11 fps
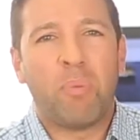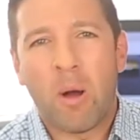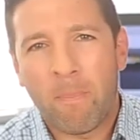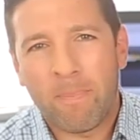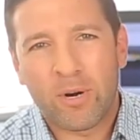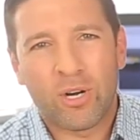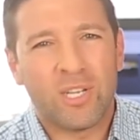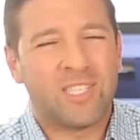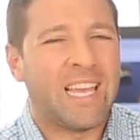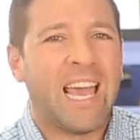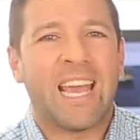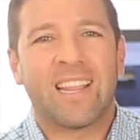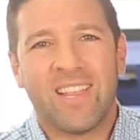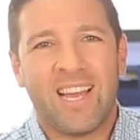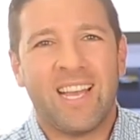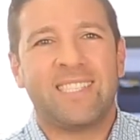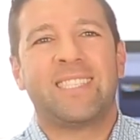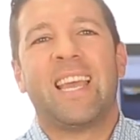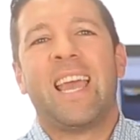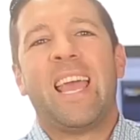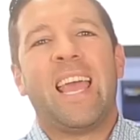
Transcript: bumpers, headlights,